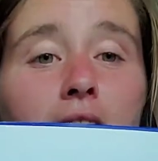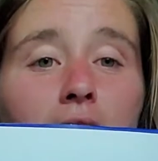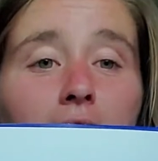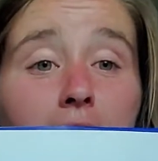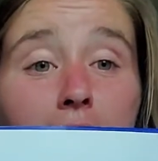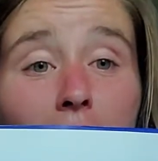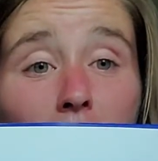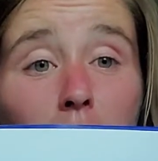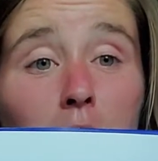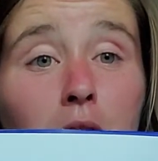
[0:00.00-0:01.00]
And
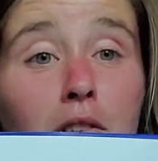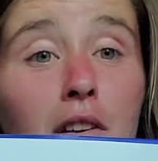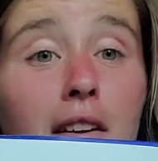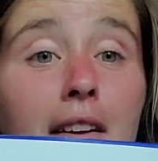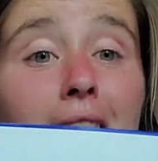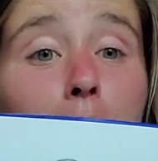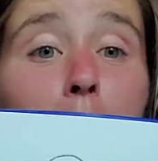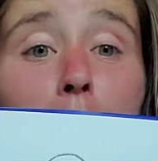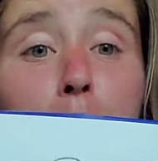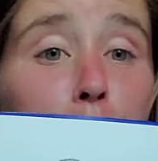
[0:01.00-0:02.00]
now, in my
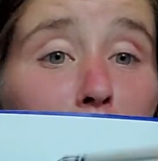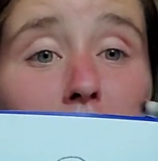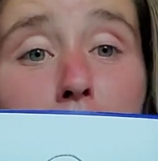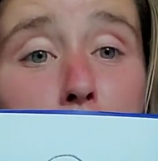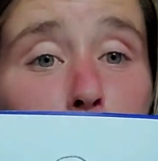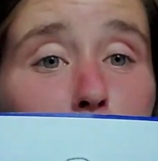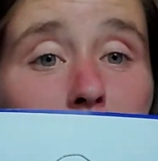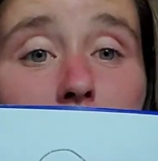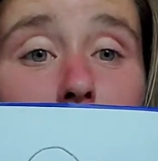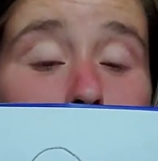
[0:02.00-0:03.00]
big
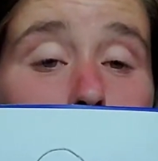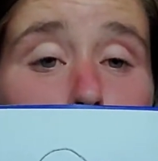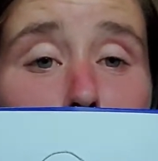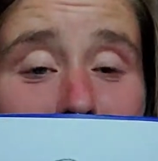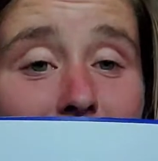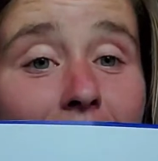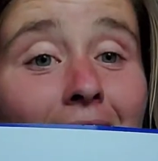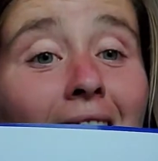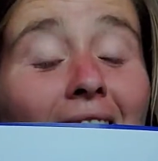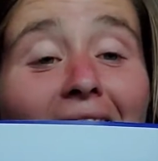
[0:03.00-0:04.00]
loop-de-line mess,
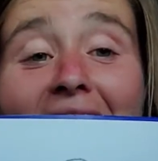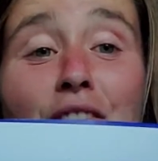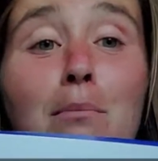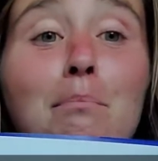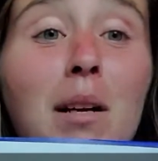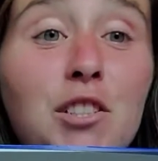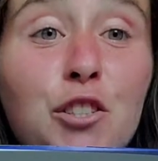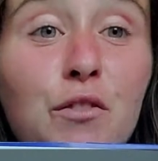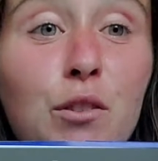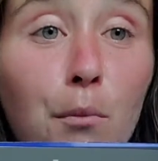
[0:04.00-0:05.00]
I have a bunch of
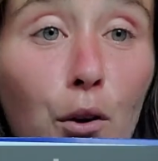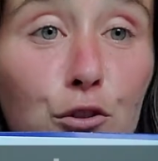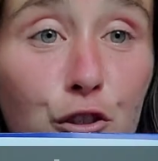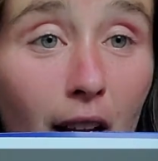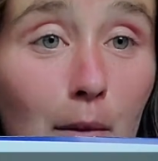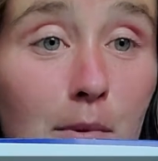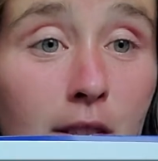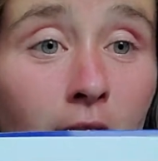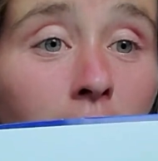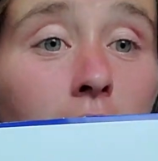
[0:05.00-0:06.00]
small shapes.
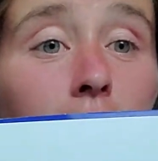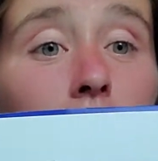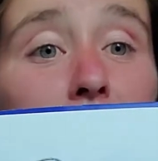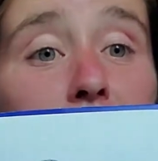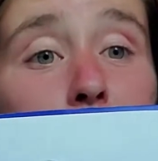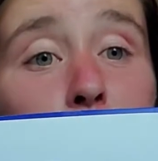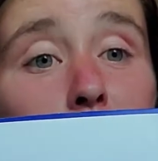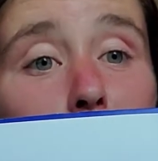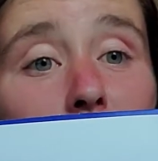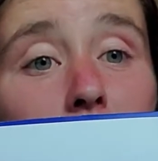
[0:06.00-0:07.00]
I've got a
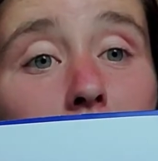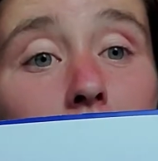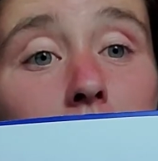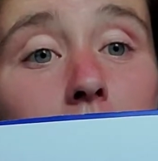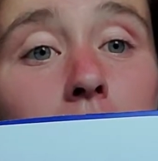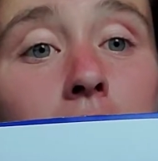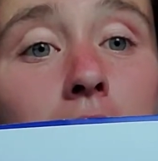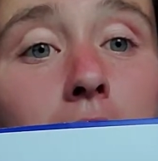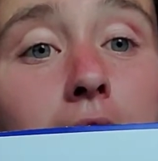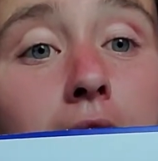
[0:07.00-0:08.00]
shape here
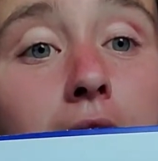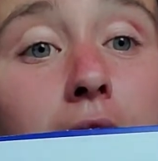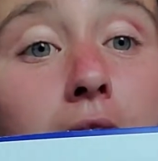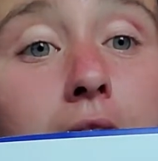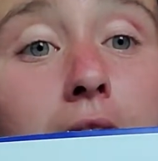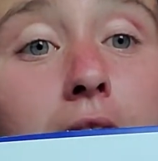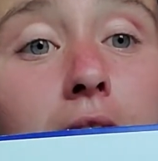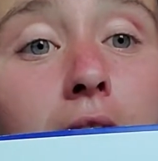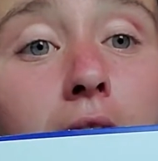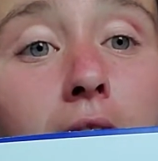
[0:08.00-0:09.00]
and here
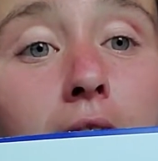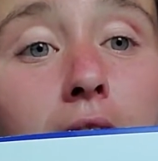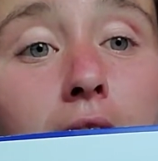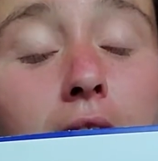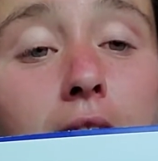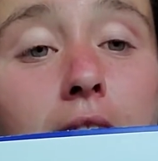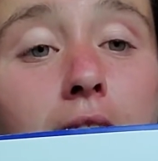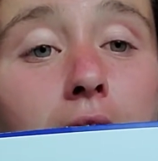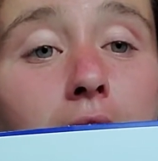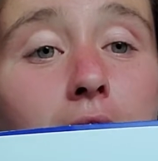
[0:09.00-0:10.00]
and here
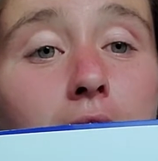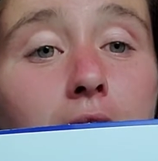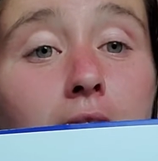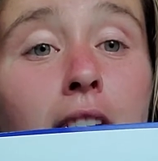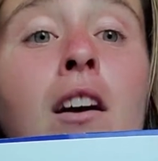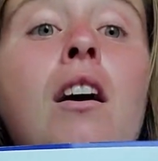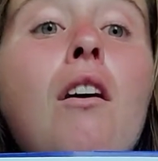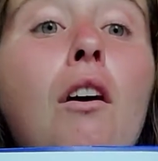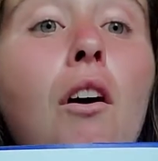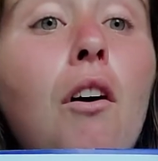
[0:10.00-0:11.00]
and here
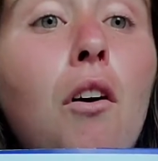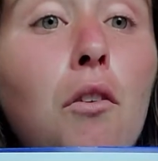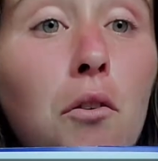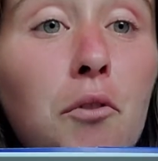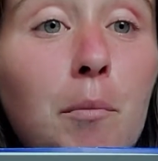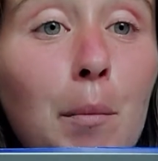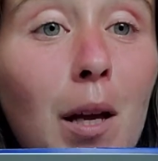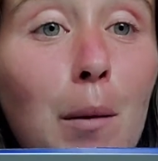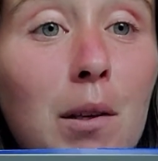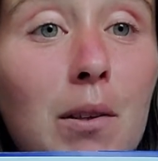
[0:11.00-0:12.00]
all over my
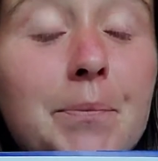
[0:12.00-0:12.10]
paper.